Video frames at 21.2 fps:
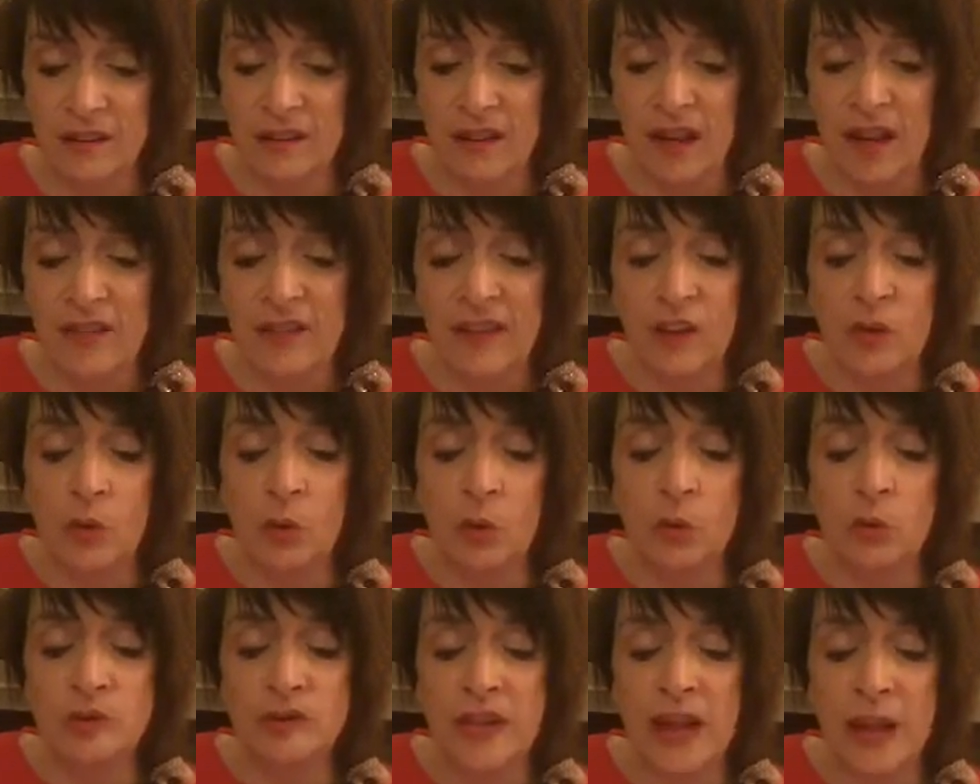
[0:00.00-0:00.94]
And they
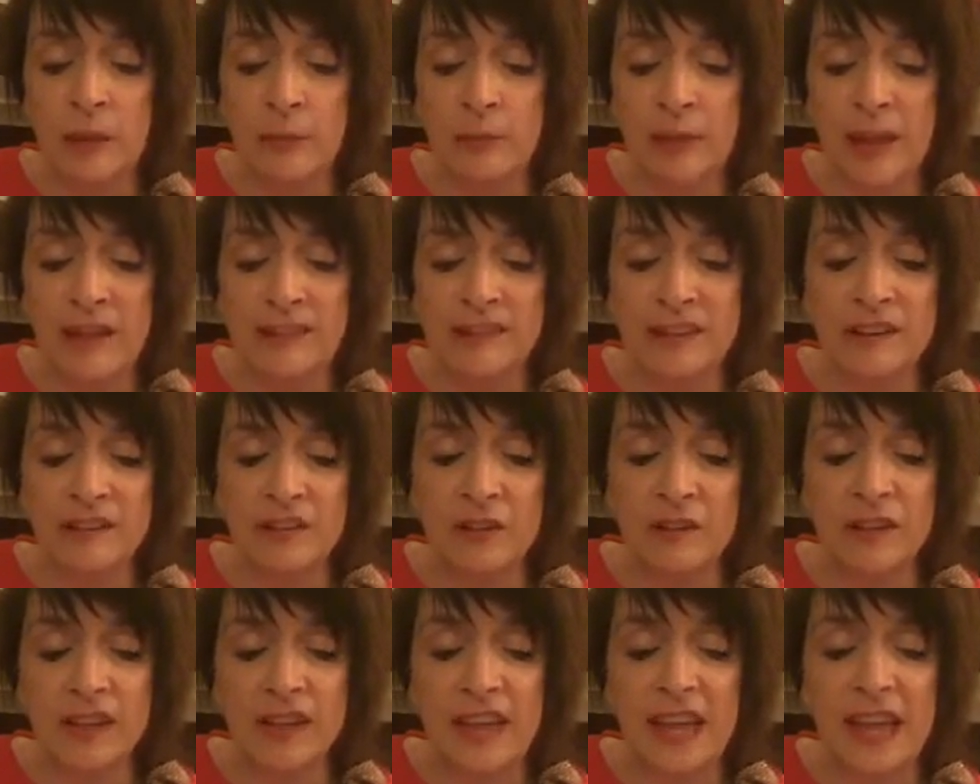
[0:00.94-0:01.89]
called down blessings on
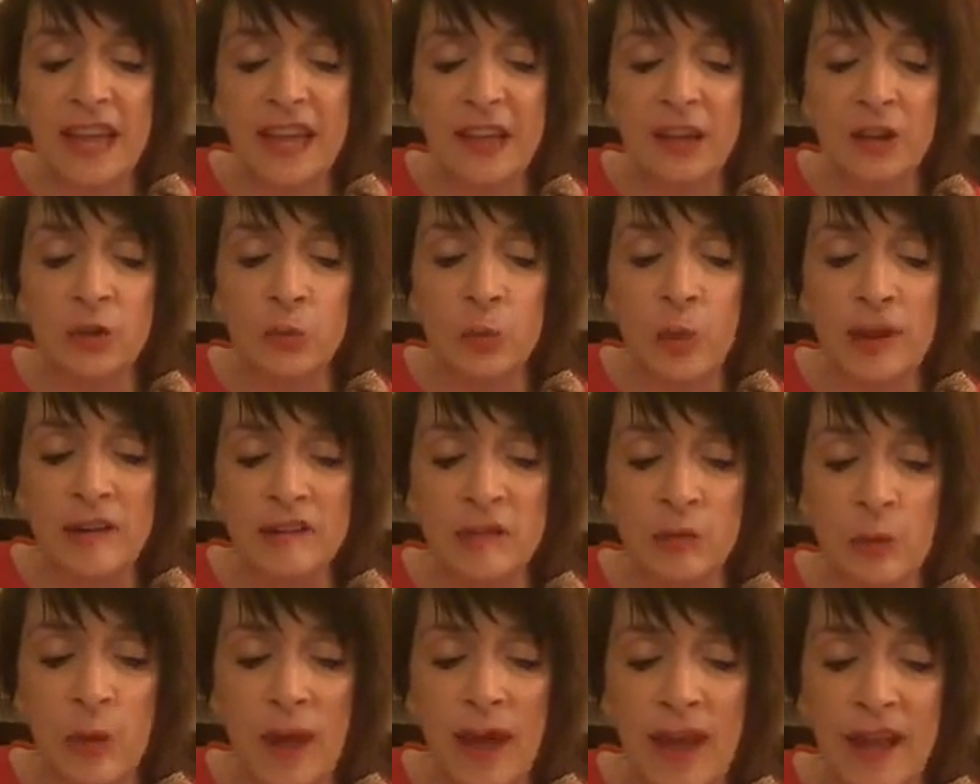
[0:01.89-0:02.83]
the king and went
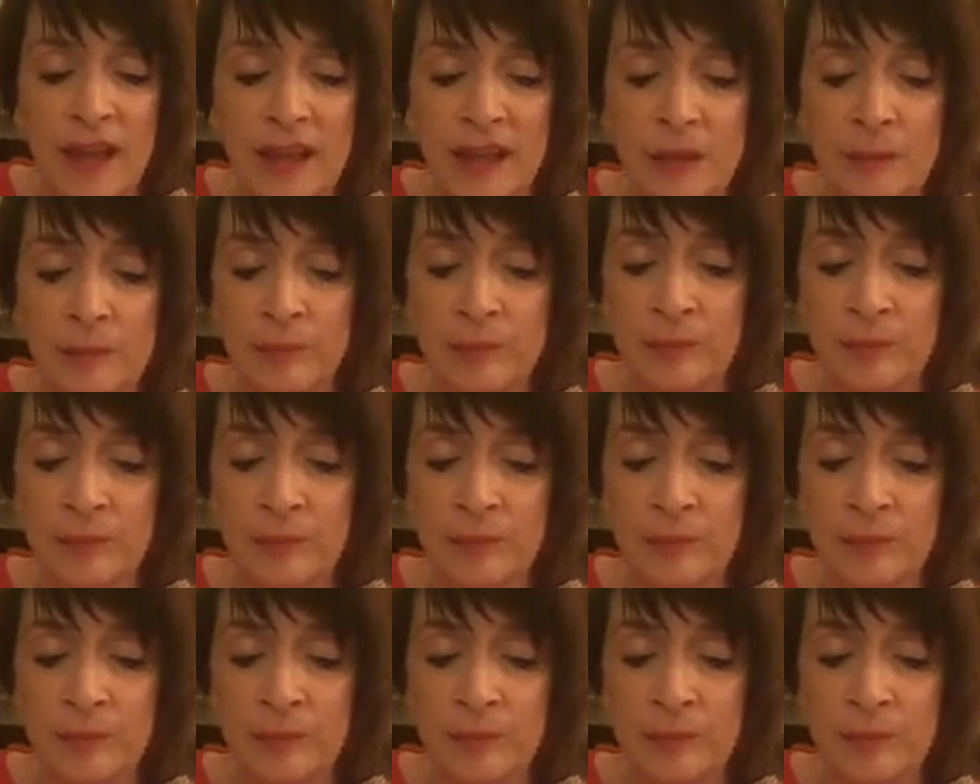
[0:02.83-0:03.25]
away.